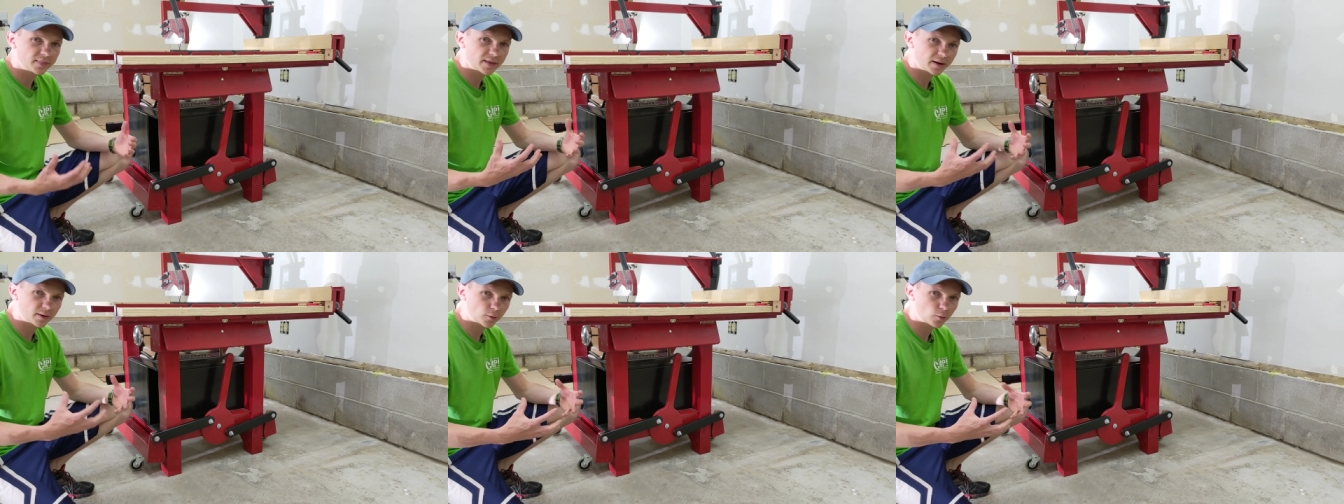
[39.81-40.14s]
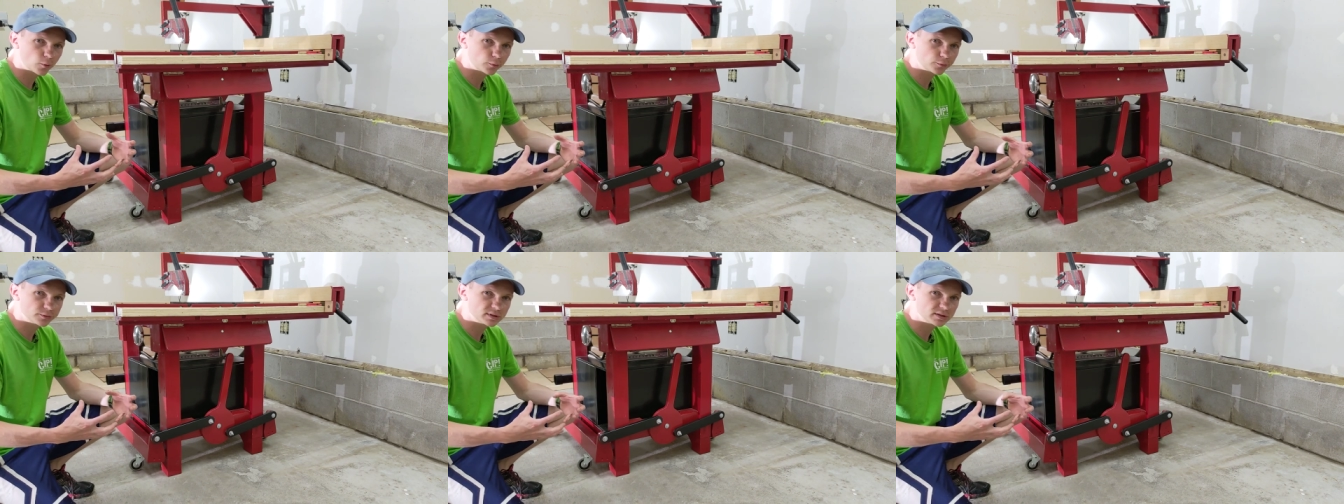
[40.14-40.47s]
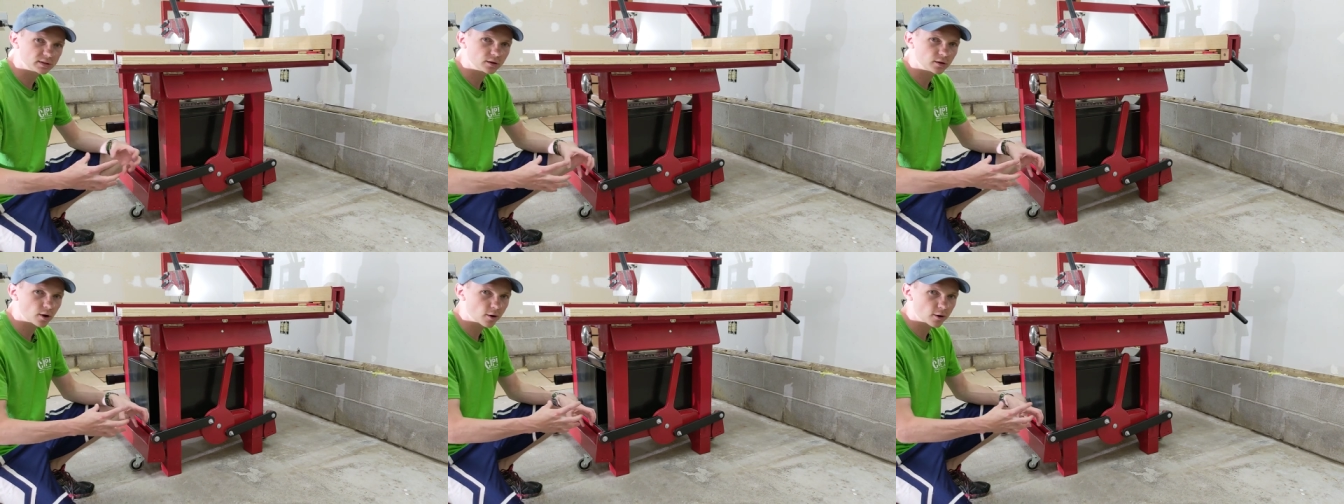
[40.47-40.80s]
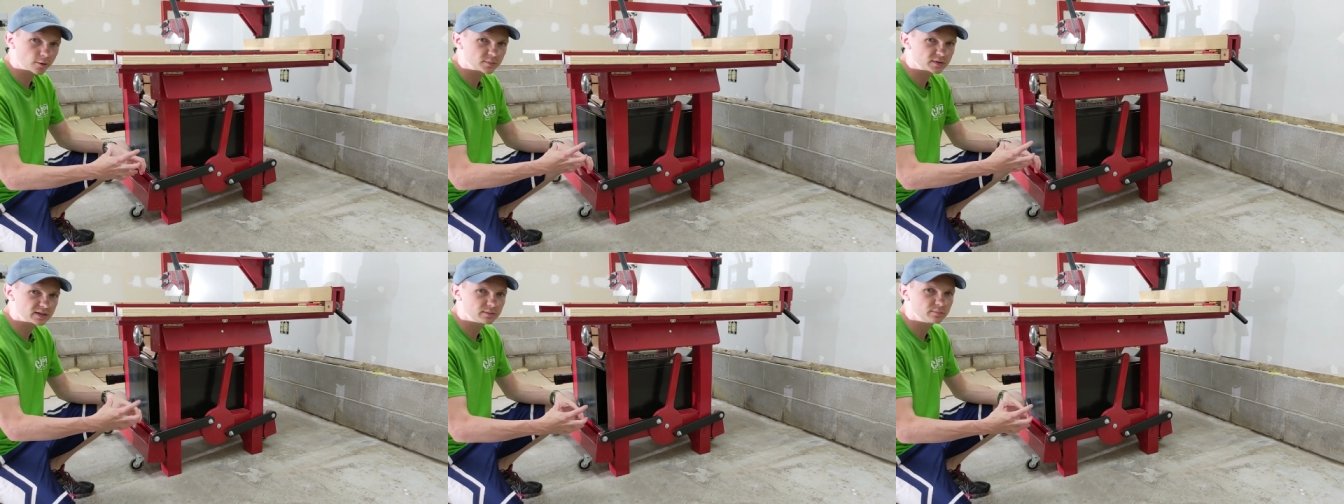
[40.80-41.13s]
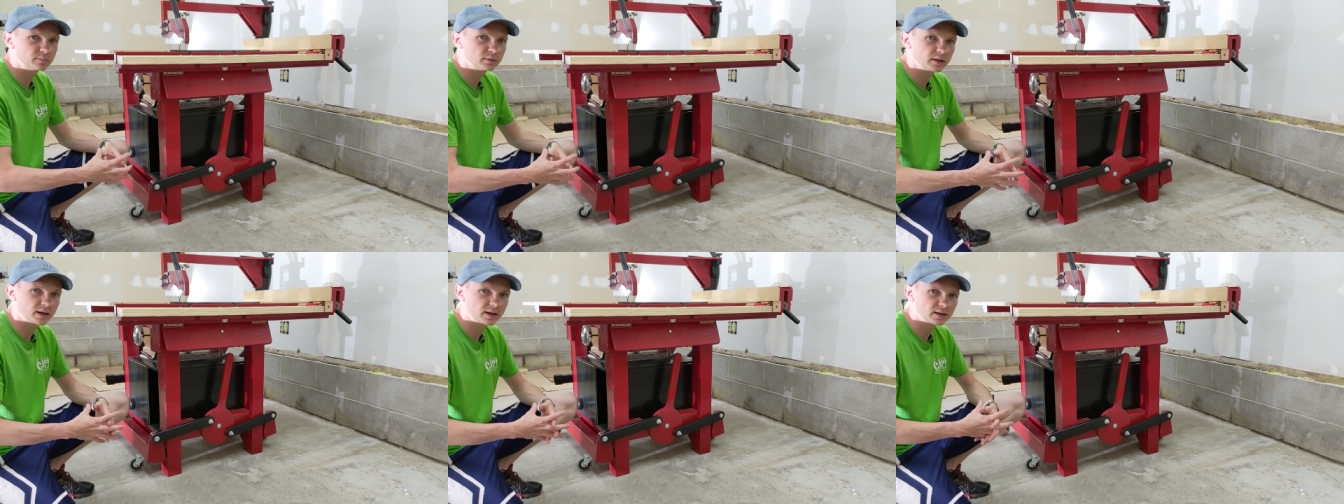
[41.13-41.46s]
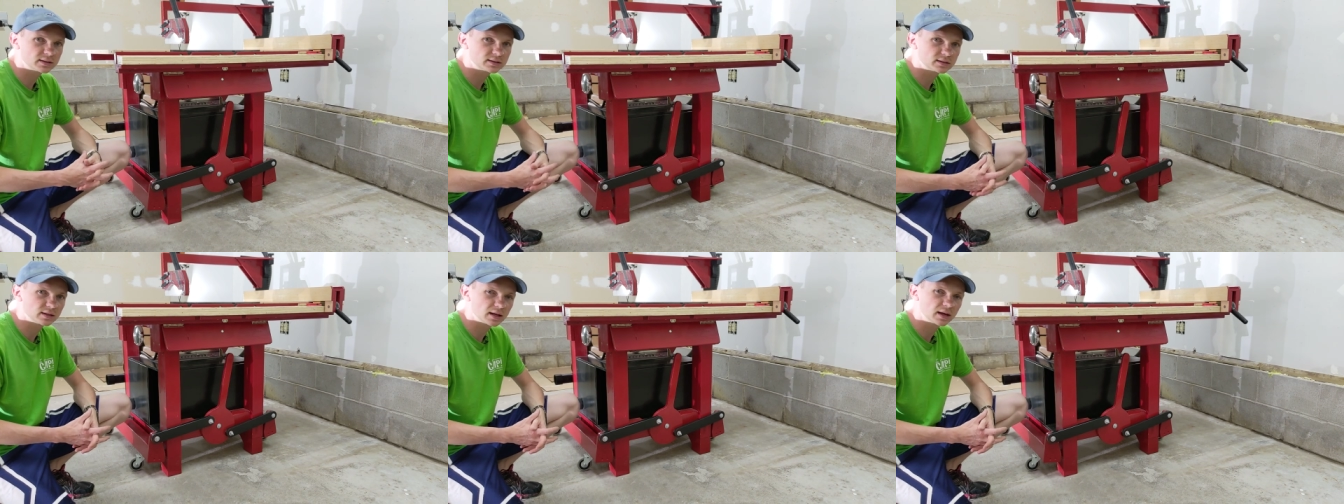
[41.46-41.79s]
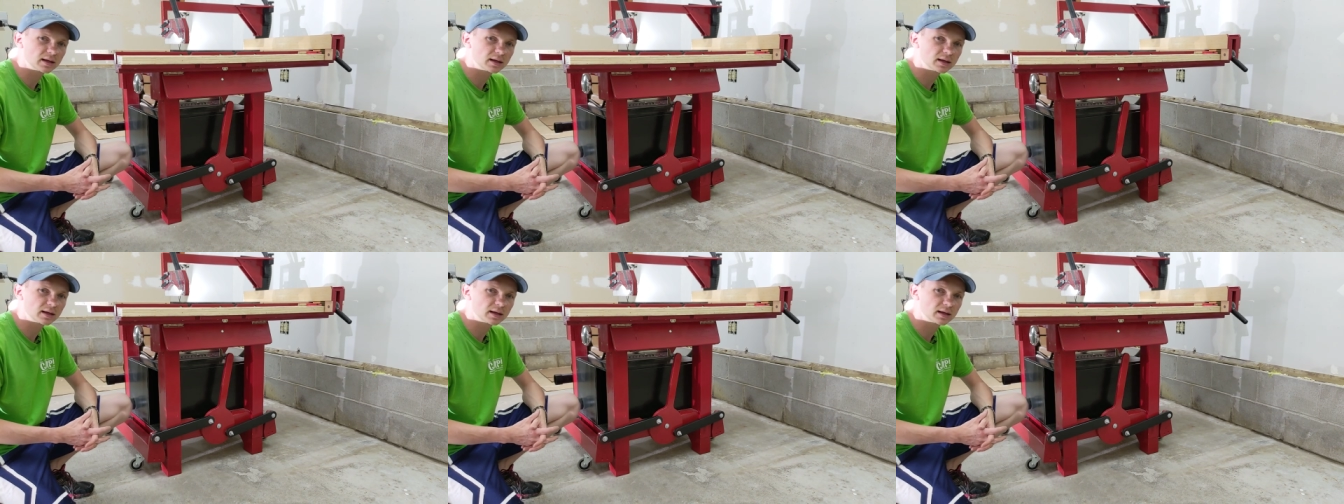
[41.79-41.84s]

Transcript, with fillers: that holds the arms in place